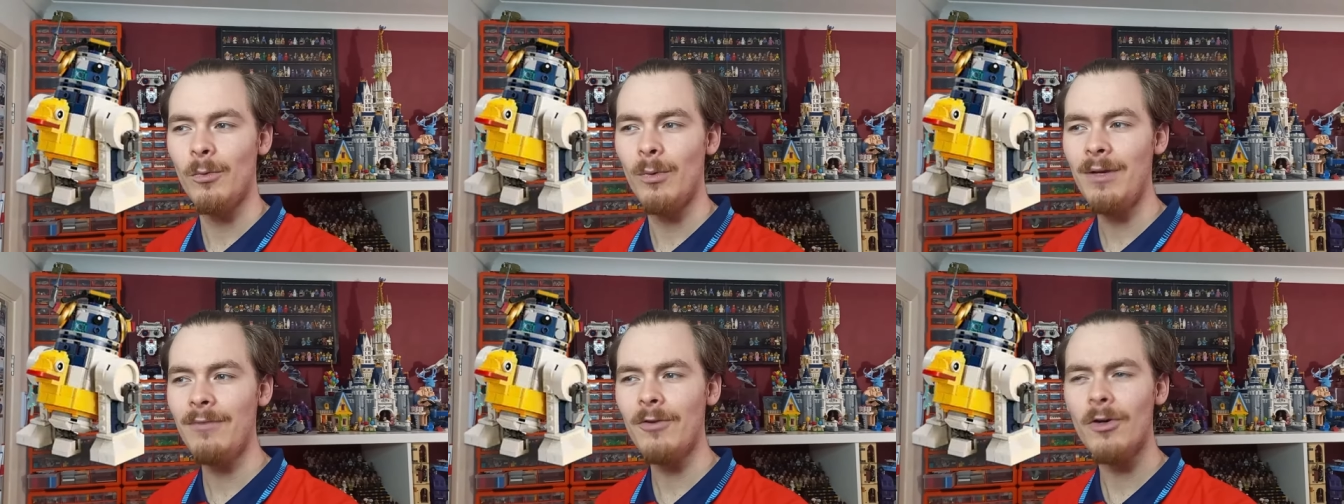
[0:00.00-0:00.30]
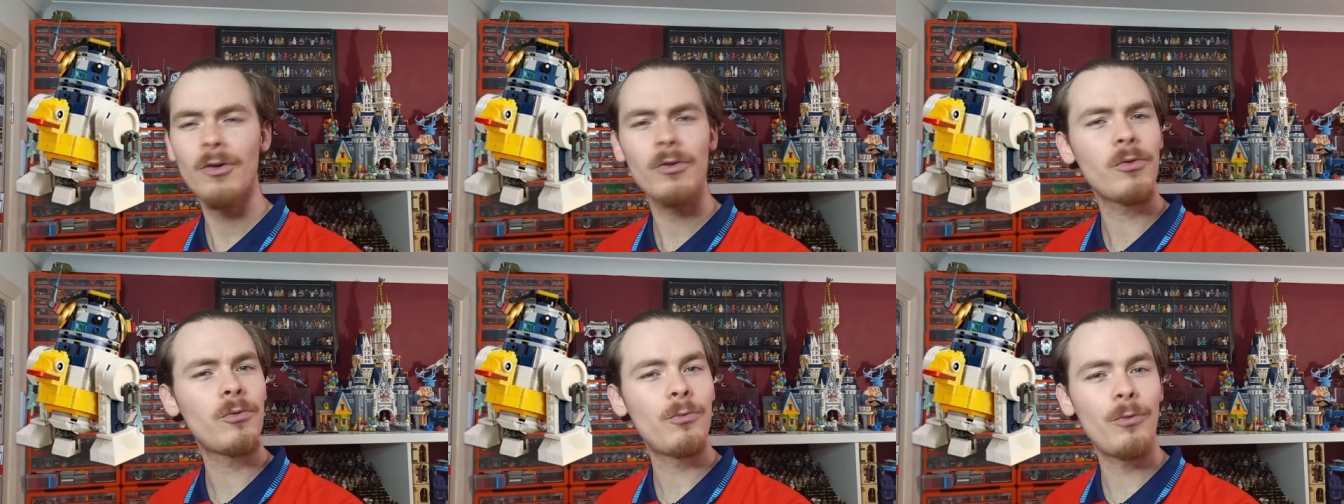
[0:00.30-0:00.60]
We've
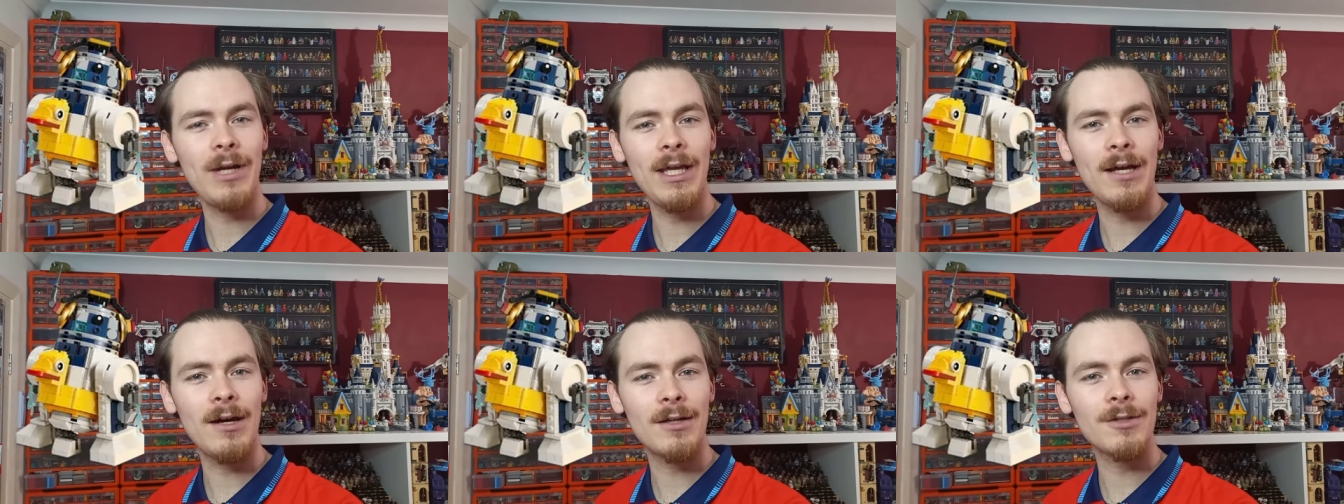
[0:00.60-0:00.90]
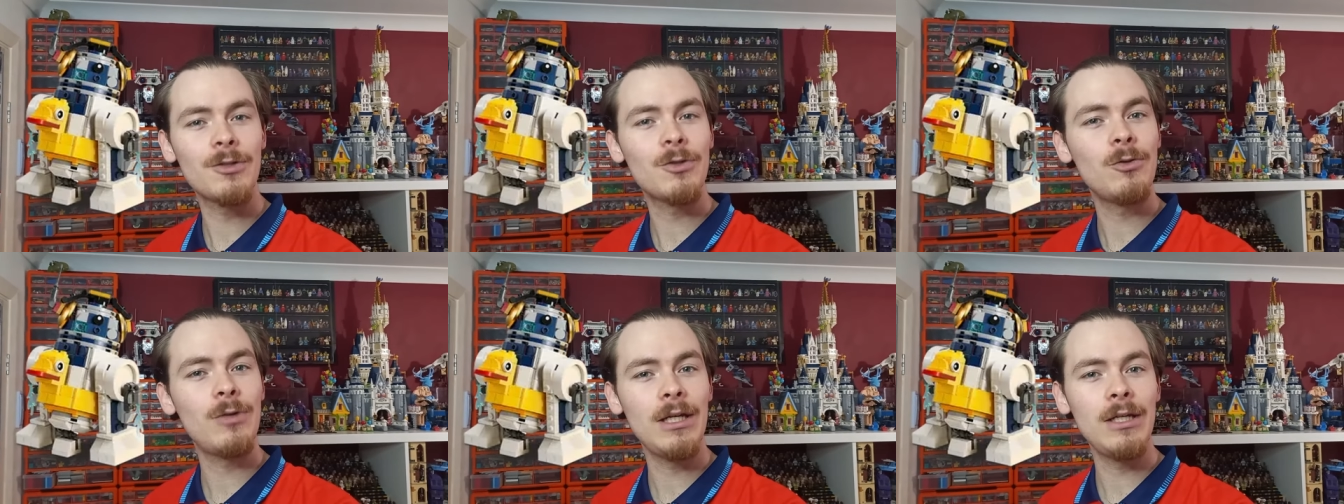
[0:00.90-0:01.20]
got three
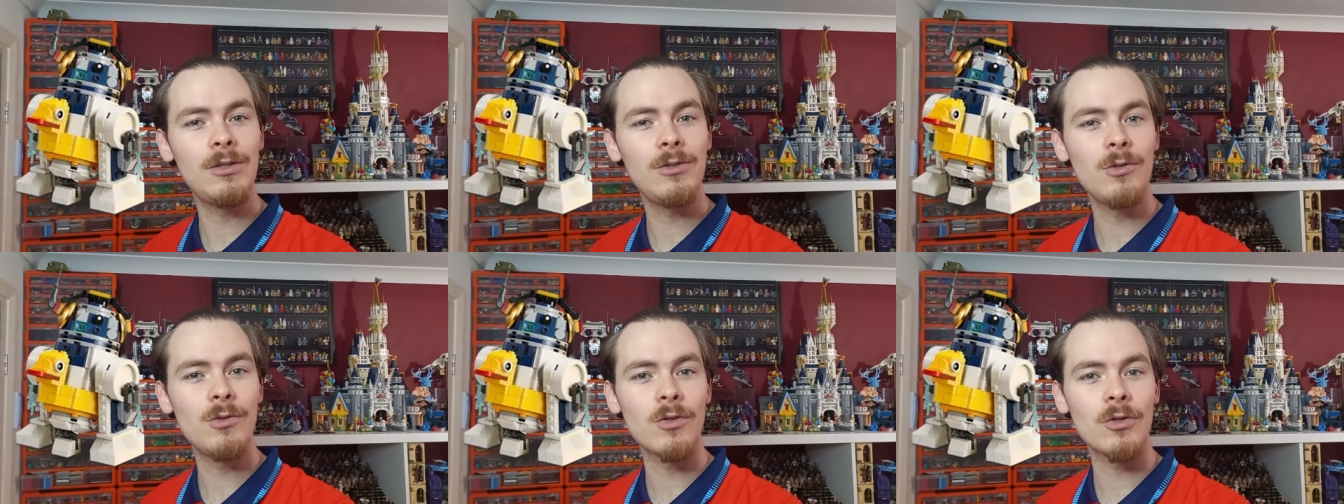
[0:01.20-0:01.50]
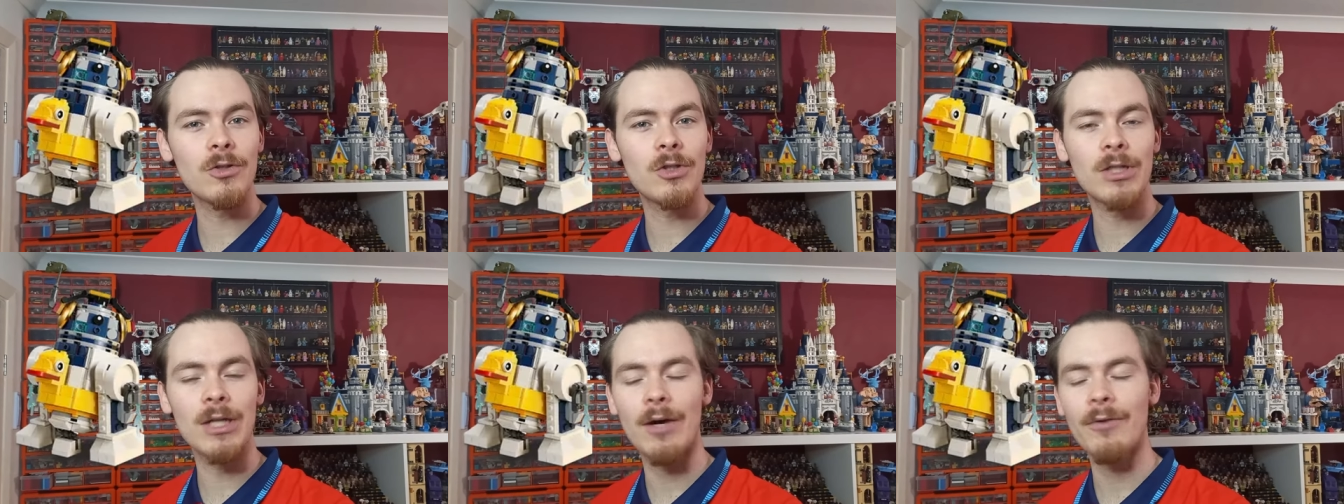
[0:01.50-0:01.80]
R2-D2s
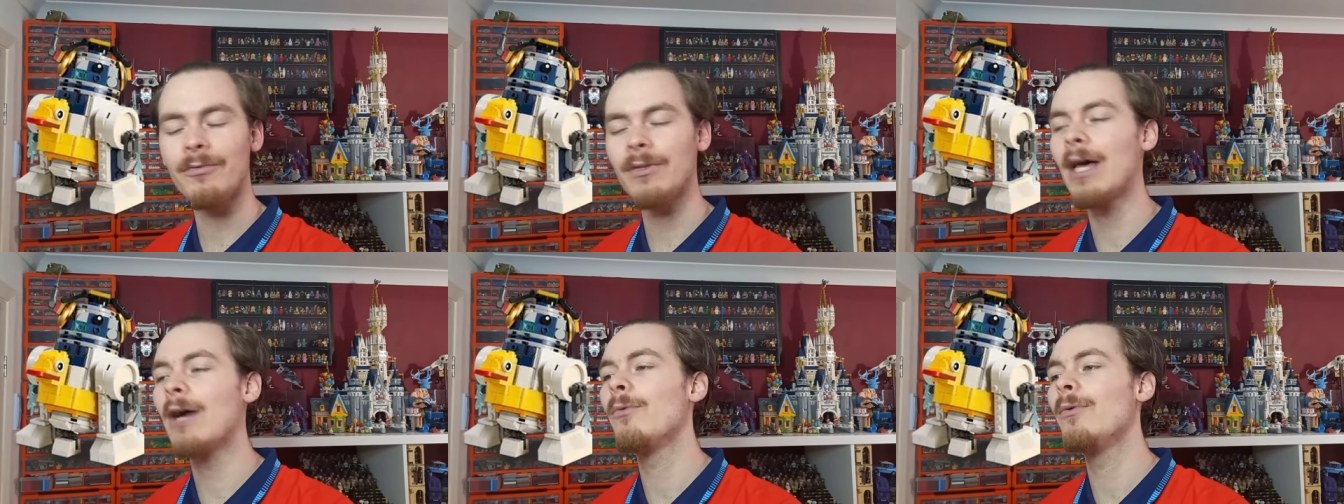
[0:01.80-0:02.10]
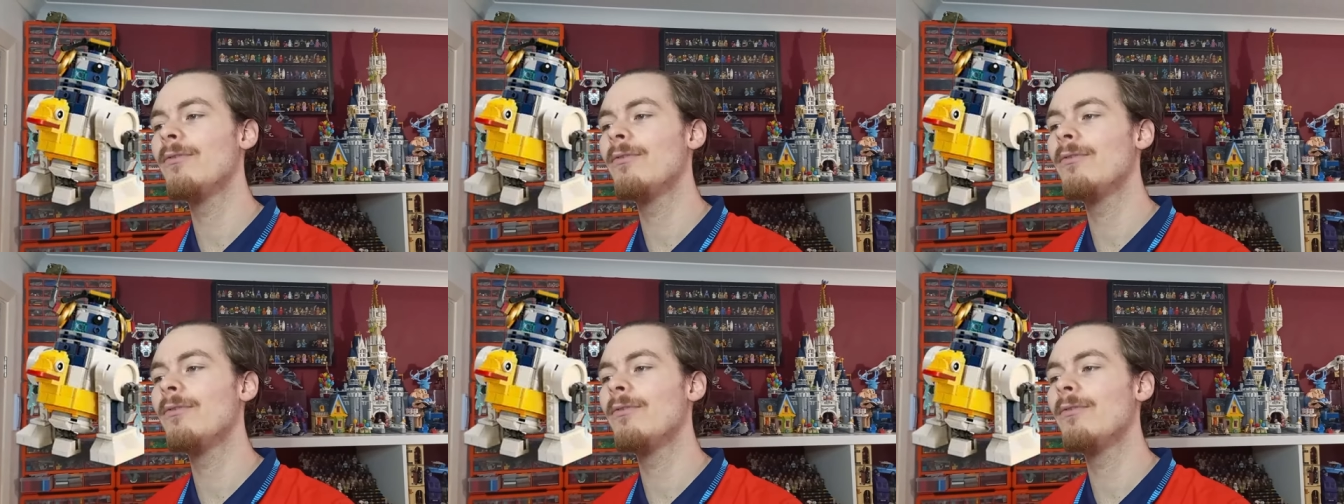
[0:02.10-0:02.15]
on shelf now.